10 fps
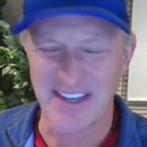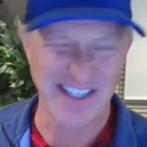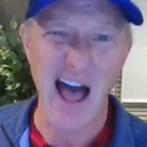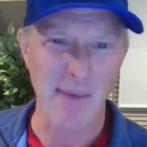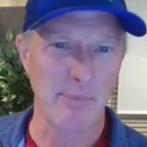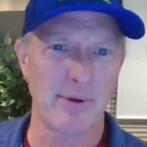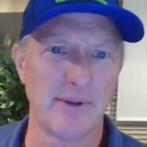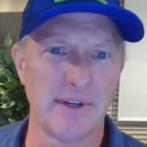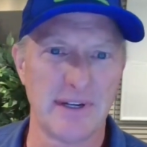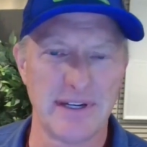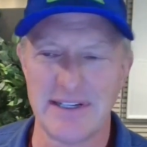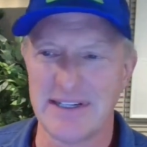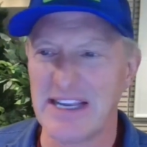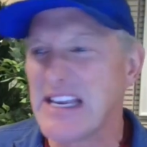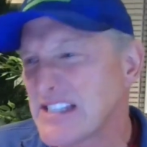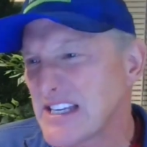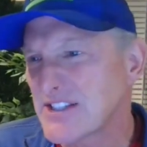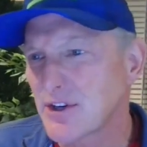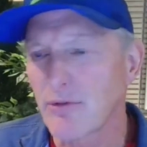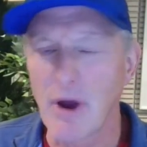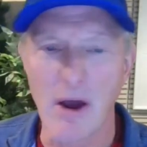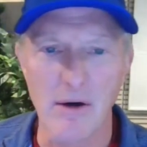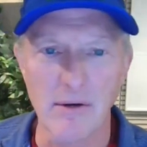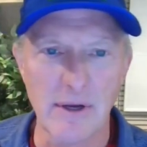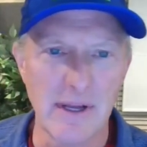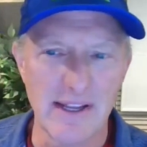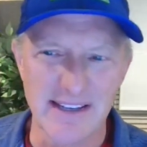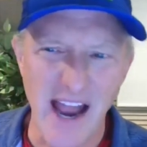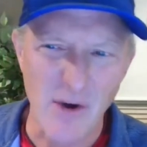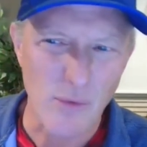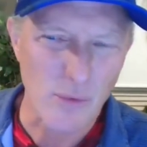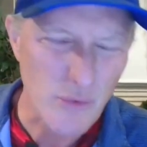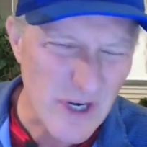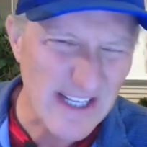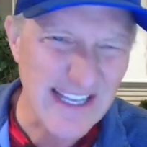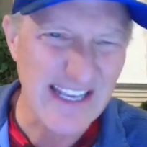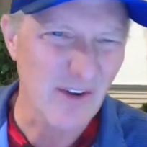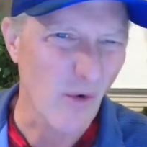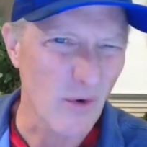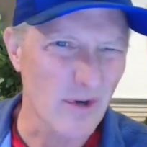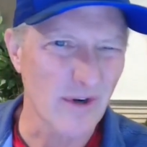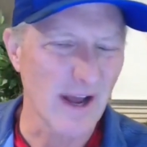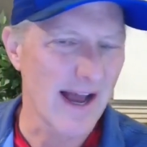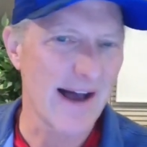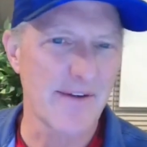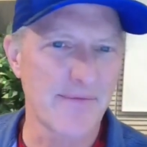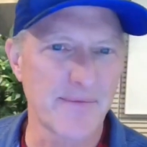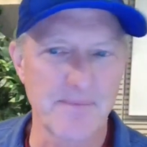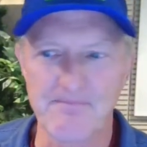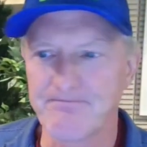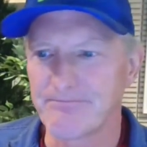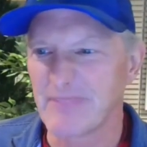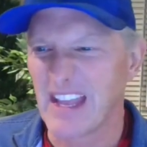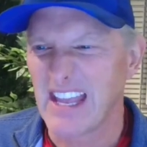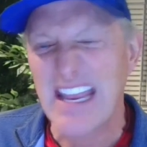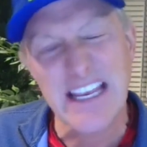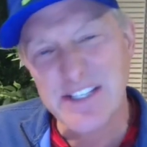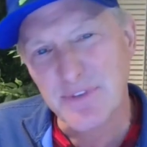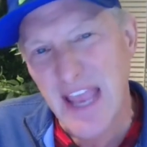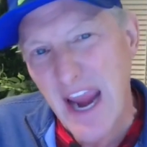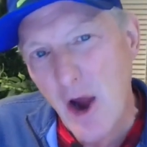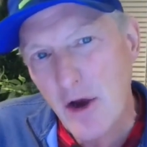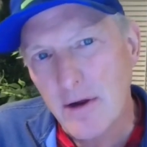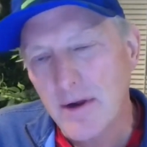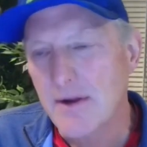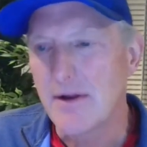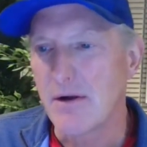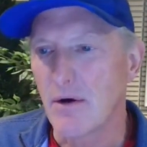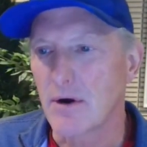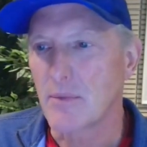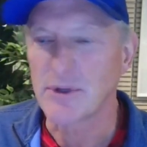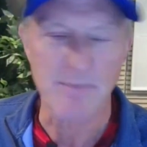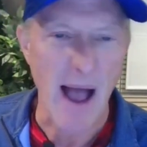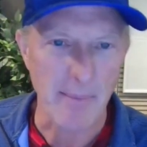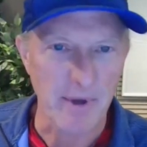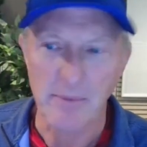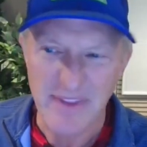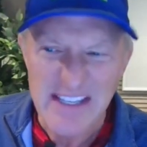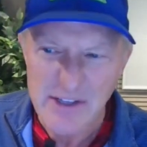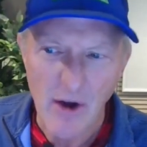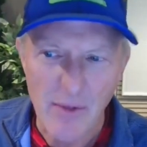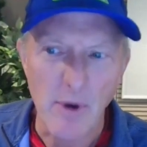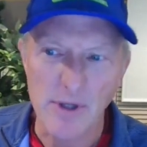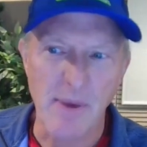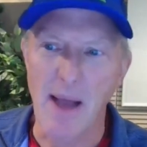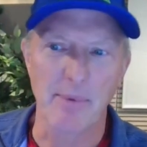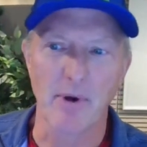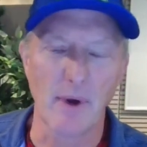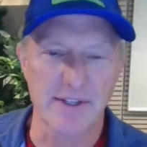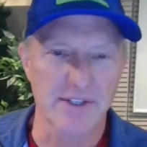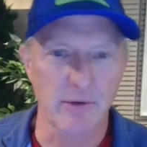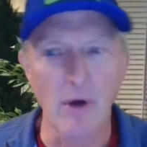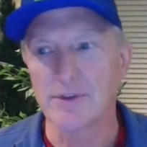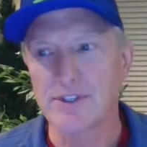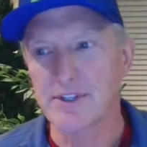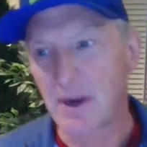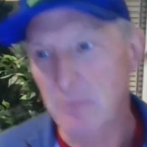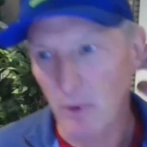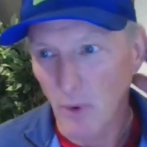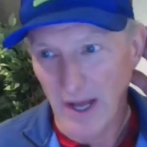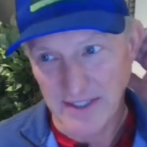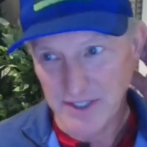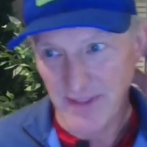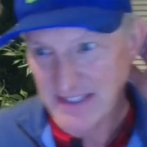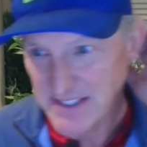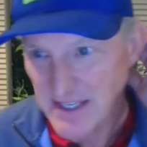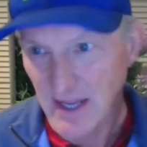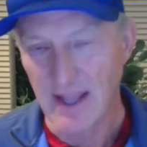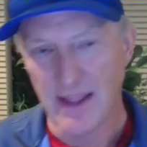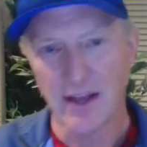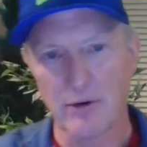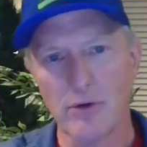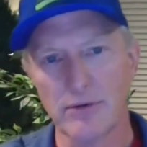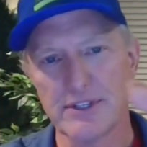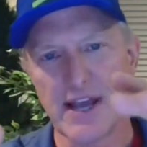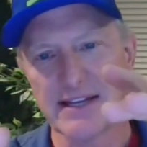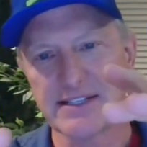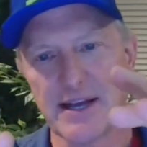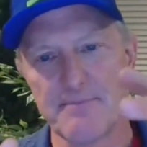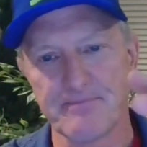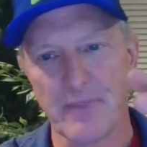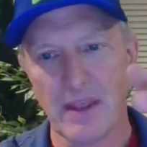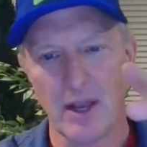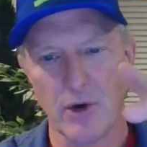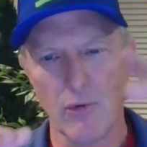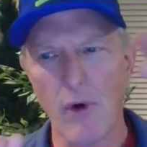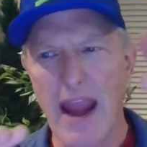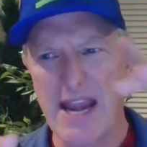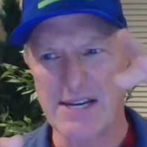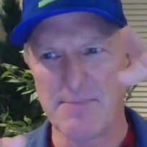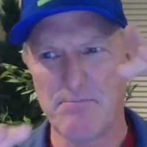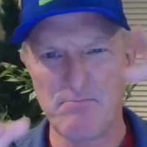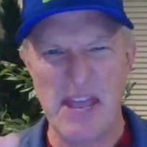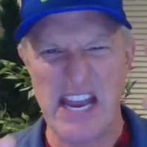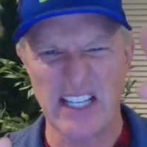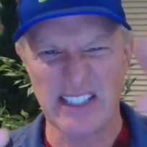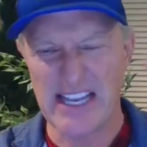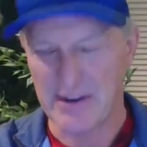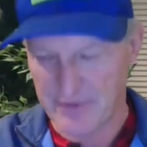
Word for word: top, easiest to grow, not really in order of ease of care or most popular, but these are the most popular ones. And Croton's the number one. So that's uh, Croton's got. Uh, great big leaf.